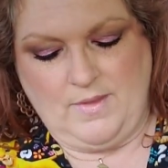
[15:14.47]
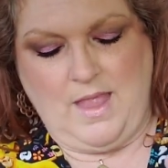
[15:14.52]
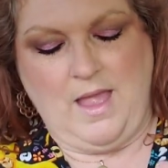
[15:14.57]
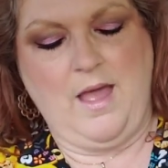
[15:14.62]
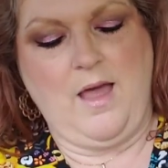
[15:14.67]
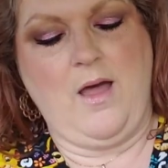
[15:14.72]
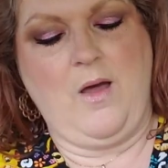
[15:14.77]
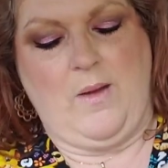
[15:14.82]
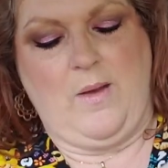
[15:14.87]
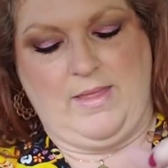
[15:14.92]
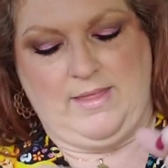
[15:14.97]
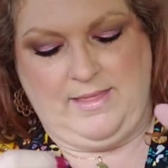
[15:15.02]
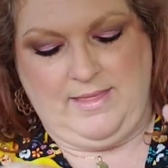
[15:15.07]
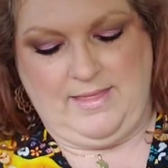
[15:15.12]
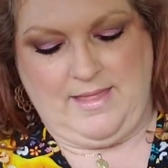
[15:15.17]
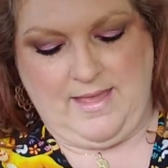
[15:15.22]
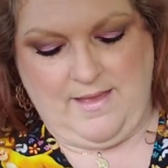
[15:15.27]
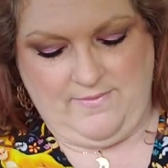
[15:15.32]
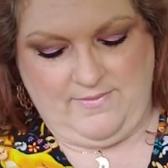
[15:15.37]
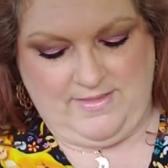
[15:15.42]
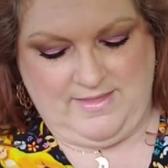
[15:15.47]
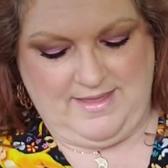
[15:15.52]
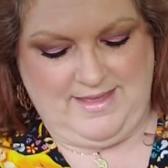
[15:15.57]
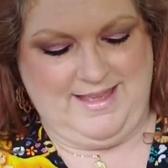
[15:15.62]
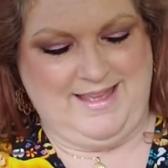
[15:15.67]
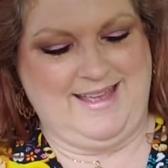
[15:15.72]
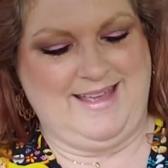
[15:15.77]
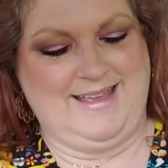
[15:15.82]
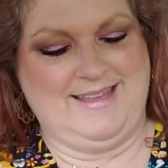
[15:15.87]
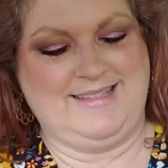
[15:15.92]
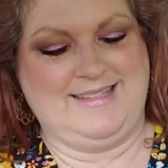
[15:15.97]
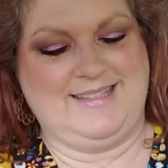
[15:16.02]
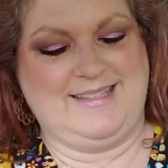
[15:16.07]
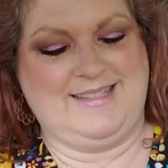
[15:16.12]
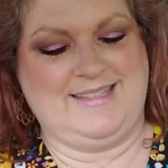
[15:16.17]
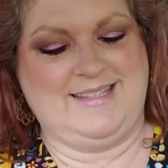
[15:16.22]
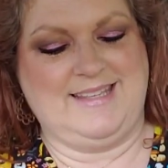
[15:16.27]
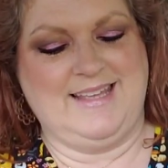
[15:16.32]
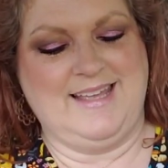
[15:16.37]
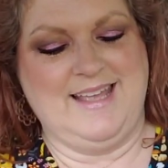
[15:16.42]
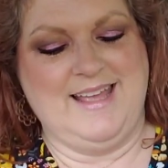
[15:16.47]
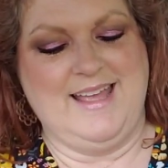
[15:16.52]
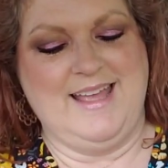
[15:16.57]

Oh, I love this.